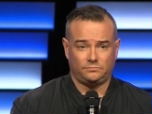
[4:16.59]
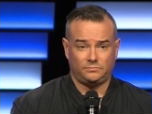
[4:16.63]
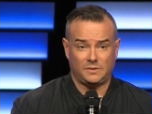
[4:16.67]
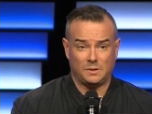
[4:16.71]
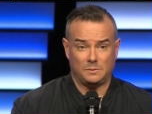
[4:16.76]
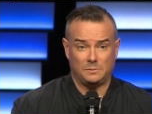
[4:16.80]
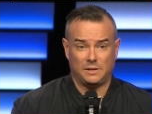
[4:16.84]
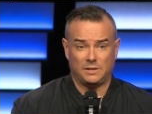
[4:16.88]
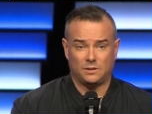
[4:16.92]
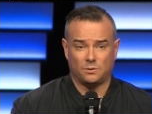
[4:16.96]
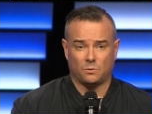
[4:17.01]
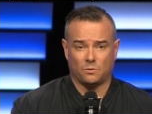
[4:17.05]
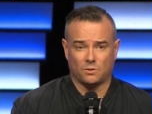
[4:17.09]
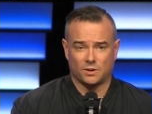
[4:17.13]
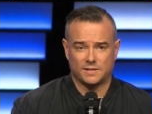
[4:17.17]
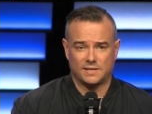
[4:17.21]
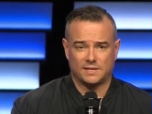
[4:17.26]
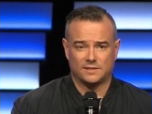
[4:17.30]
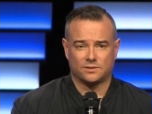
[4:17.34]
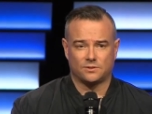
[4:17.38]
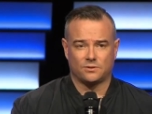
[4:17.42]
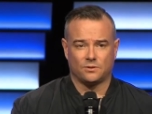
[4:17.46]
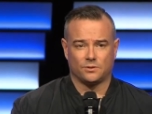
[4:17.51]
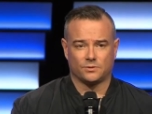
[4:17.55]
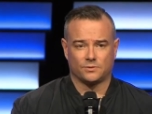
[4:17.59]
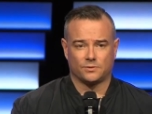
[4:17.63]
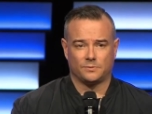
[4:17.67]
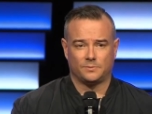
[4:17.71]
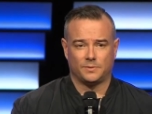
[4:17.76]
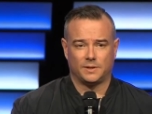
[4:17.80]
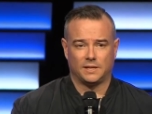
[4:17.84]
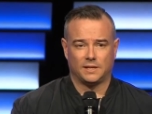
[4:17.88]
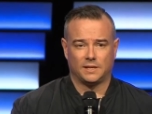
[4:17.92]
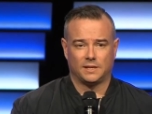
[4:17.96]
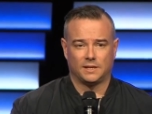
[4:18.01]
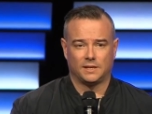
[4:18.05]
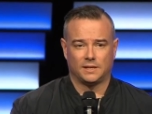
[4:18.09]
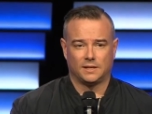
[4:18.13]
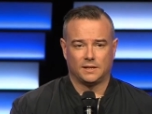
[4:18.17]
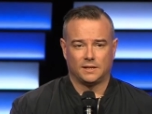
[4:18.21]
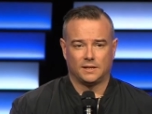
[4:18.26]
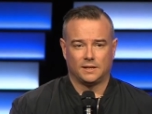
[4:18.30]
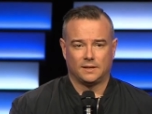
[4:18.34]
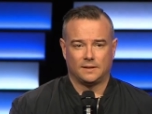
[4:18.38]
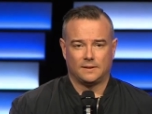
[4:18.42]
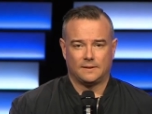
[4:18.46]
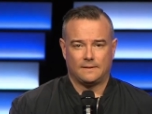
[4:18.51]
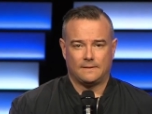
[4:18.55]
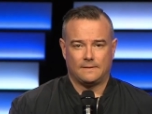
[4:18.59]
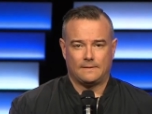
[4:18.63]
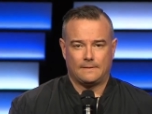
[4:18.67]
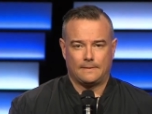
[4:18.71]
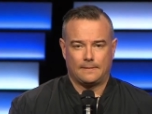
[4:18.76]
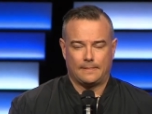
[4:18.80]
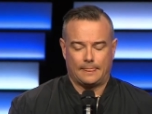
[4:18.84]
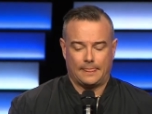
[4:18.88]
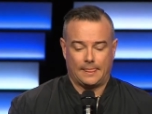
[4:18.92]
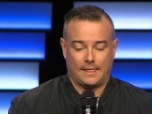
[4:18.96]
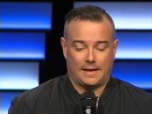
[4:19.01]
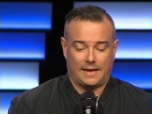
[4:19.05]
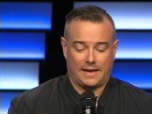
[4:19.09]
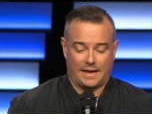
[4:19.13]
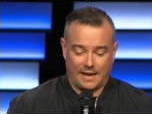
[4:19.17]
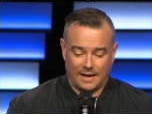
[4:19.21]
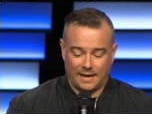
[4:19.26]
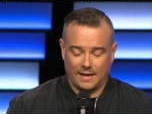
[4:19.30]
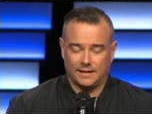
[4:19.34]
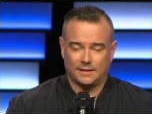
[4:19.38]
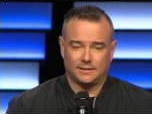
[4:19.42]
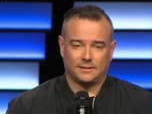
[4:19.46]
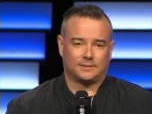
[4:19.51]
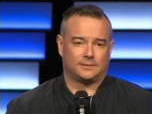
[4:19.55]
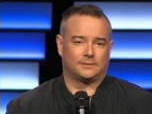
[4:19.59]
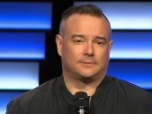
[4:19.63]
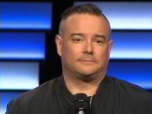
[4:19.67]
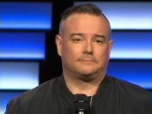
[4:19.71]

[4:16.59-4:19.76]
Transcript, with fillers: me towards his goals for me. And